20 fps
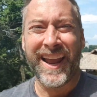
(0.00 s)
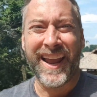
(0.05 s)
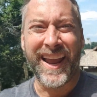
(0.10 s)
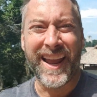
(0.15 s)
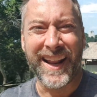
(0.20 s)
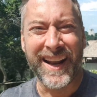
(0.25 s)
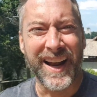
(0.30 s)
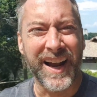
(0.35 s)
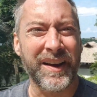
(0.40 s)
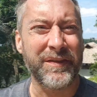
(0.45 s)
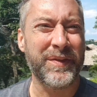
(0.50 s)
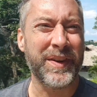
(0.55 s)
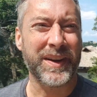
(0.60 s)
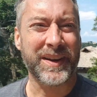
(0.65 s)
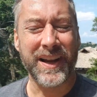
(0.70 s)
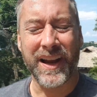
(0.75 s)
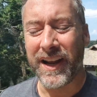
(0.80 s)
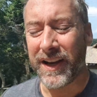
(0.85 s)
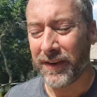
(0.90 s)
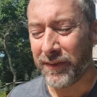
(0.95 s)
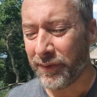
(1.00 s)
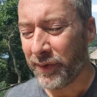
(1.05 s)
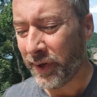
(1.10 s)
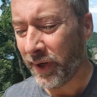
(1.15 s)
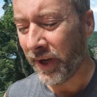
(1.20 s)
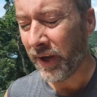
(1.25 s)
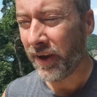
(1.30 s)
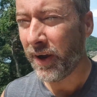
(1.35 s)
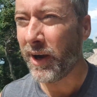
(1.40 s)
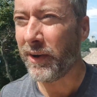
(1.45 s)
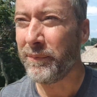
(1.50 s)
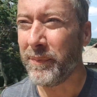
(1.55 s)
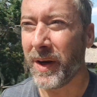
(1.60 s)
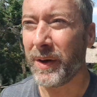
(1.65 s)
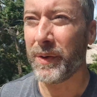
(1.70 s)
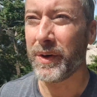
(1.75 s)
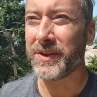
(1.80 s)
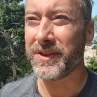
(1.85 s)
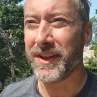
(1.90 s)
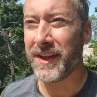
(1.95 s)
And I've been kind of off my
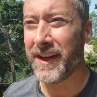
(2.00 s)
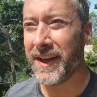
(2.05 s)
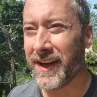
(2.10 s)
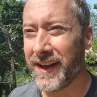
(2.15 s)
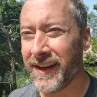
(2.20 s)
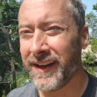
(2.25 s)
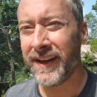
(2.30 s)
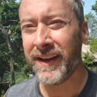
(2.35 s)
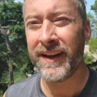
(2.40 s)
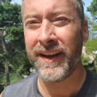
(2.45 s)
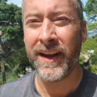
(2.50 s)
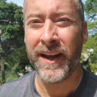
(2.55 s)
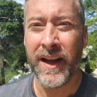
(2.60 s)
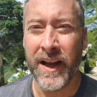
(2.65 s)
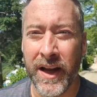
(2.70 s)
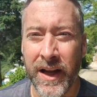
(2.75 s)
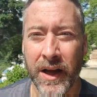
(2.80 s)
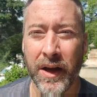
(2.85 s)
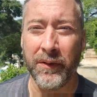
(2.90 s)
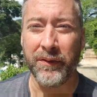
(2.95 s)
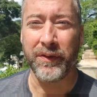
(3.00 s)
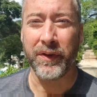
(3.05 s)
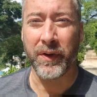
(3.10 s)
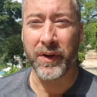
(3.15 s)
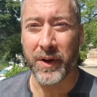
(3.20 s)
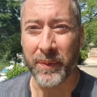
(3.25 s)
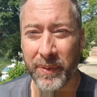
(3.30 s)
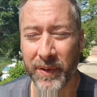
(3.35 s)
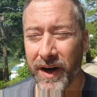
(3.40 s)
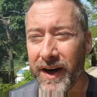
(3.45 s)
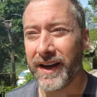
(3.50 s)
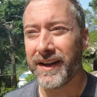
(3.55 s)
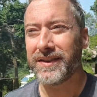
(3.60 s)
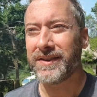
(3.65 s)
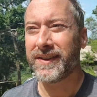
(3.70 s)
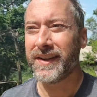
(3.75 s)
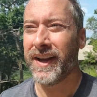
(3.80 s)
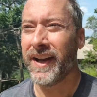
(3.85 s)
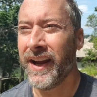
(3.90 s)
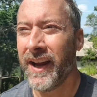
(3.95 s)
routine. I'm feeling
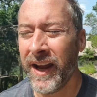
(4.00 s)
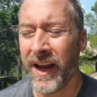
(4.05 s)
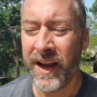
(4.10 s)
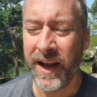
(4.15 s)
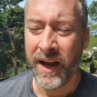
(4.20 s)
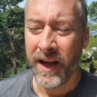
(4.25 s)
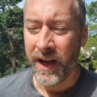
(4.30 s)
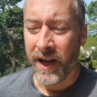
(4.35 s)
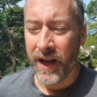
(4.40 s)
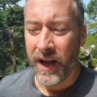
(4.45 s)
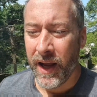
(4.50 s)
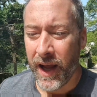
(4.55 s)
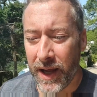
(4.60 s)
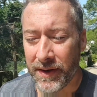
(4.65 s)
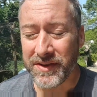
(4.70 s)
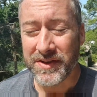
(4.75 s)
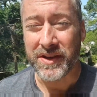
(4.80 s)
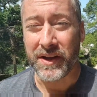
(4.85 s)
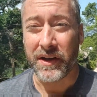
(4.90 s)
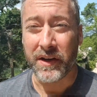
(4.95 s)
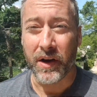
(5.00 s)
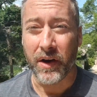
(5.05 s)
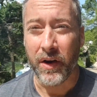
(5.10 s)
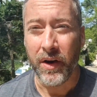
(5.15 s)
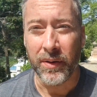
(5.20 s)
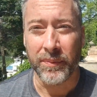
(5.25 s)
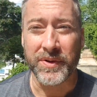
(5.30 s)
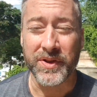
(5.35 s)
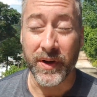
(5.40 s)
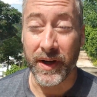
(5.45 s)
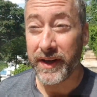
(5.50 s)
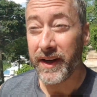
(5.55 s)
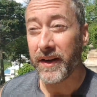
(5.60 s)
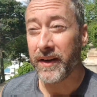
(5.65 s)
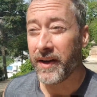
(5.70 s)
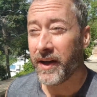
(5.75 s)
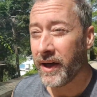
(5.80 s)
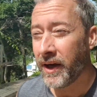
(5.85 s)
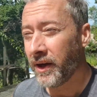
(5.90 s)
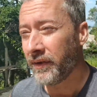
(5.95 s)
depressed. I'm just going to go home. So I
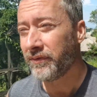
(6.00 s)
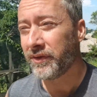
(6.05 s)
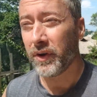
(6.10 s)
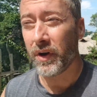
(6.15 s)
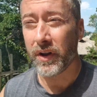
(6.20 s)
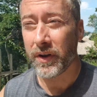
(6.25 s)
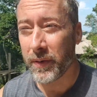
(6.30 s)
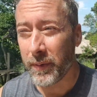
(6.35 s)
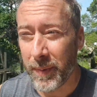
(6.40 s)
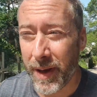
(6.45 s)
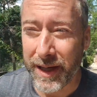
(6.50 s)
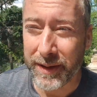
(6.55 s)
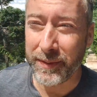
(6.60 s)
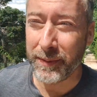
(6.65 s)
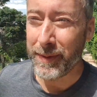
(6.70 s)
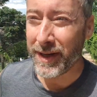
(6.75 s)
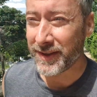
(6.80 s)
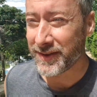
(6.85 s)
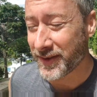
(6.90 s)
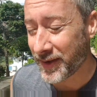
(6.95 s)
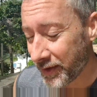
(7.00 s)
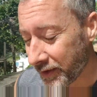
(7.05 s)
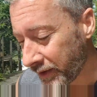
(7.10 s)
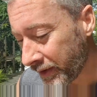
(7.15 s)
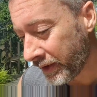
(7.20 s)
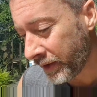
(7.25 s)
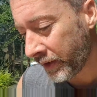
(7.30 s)
did. Flew all the way back to Mexico.